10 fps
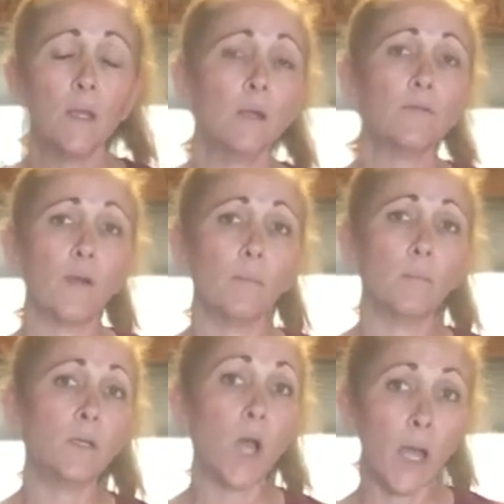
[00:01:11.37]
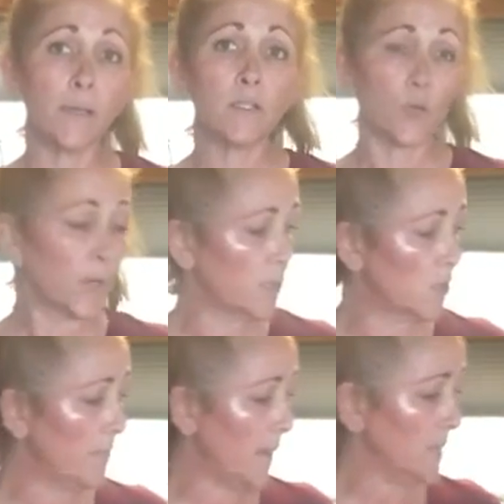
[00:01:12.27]
from not sorting your
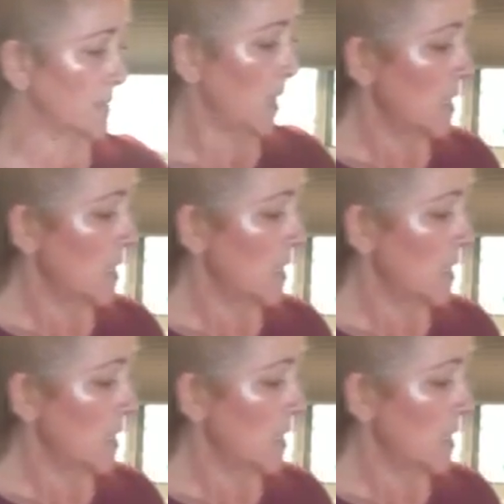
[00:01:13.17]
beans.